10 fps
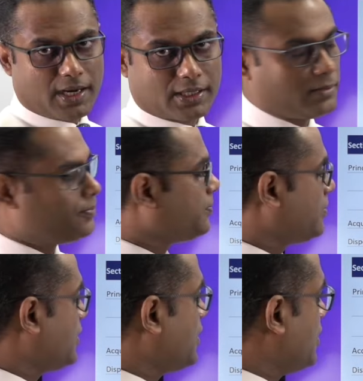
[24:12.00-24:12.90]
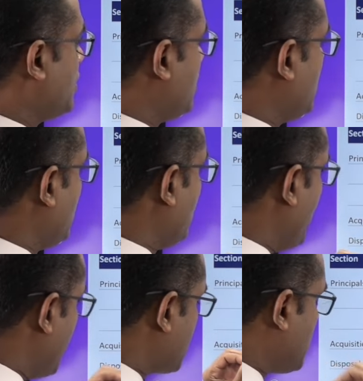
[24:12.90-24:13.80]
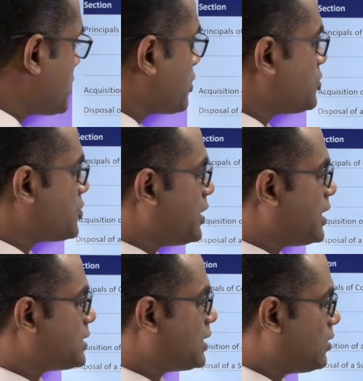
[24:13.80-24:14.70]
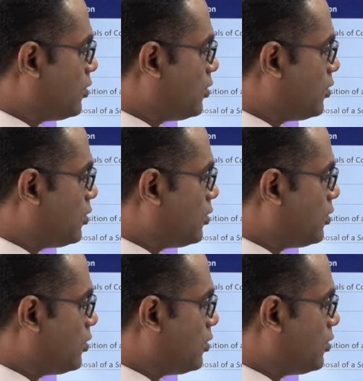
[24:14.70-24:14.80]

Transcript: part. When it comes to consolidation